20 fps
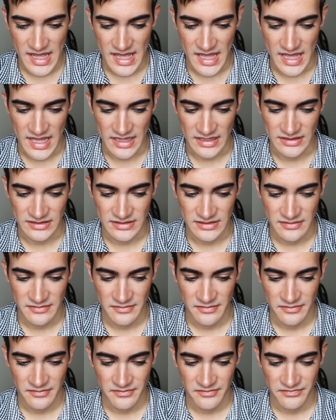And
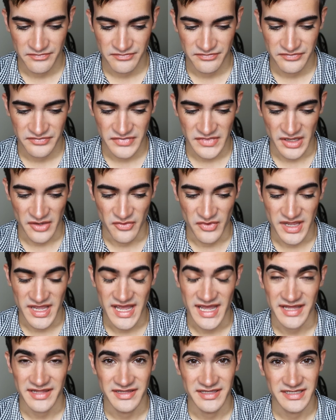we
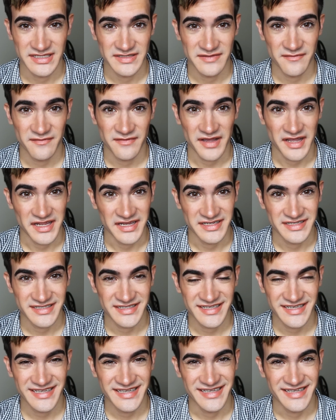had this fight